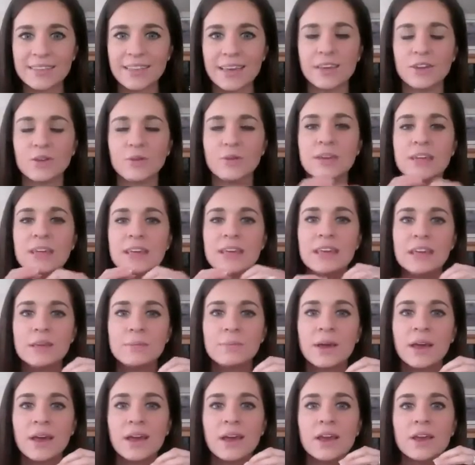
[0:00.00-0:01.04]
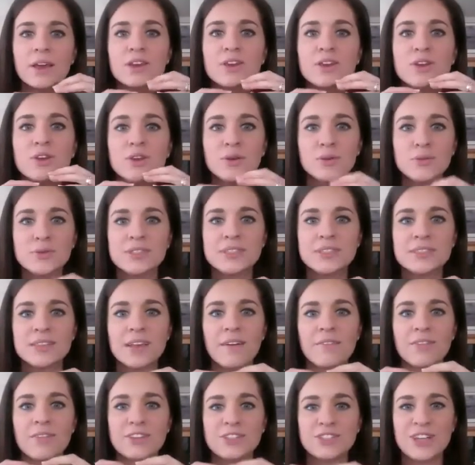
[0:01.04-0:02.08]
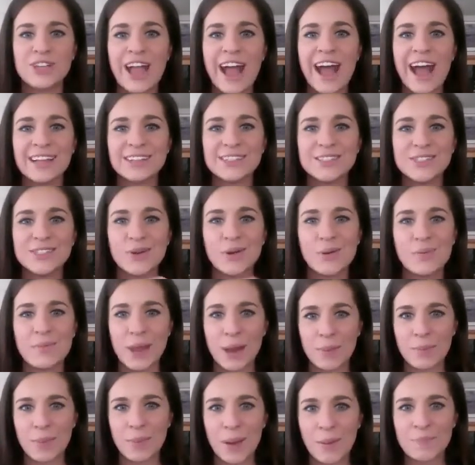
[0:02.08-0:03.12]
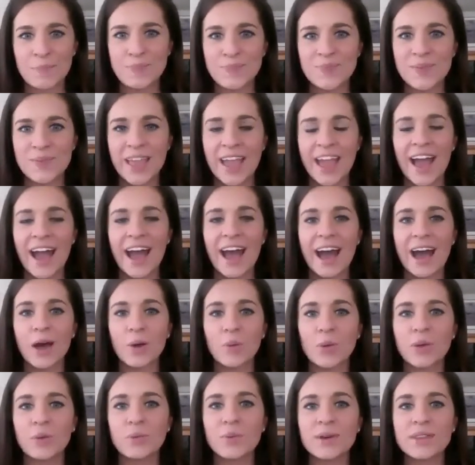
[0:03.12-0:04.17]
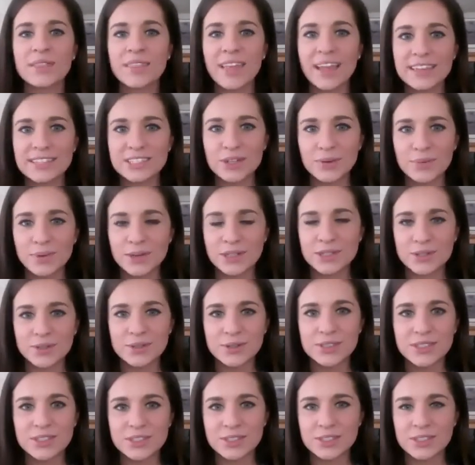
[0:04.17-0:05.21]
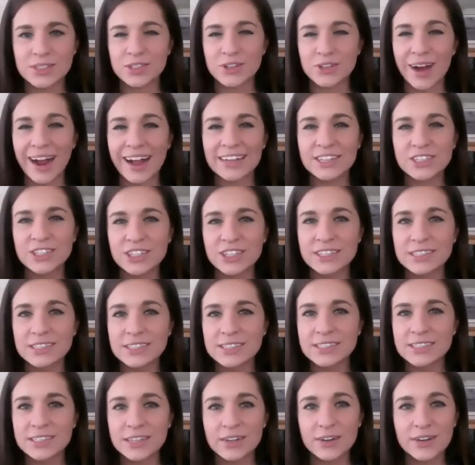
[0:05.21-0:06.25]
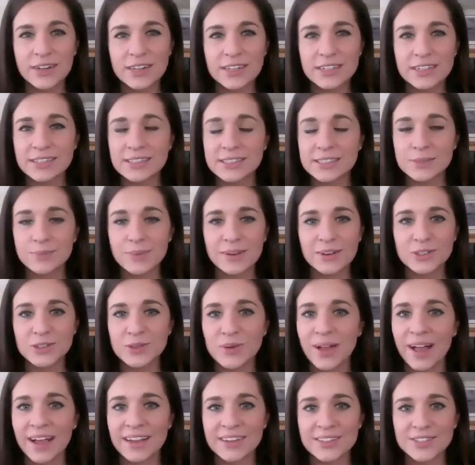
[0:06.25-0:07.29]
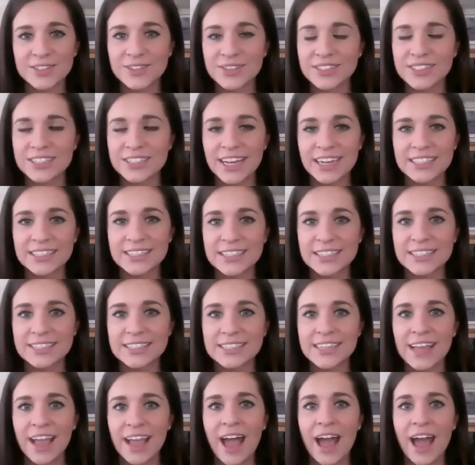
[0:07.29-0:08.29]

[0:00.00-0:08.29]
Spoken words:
that you keep use of the chat to a minimum. We would like to reduce distractions during spiritual exercises,